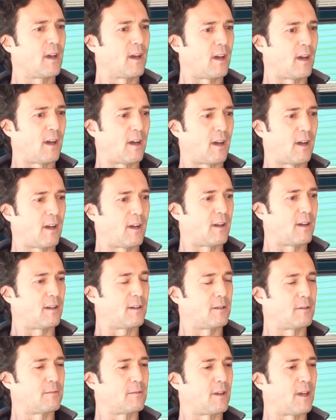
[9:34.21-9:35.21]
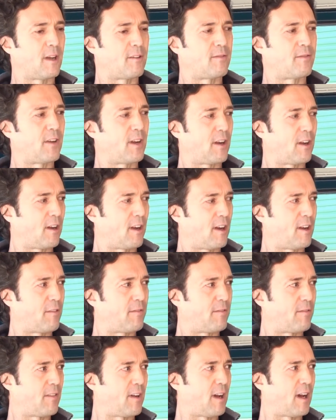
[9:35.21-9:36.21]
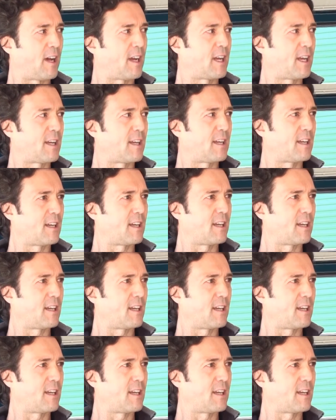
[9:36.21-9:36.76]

uh, I figure if I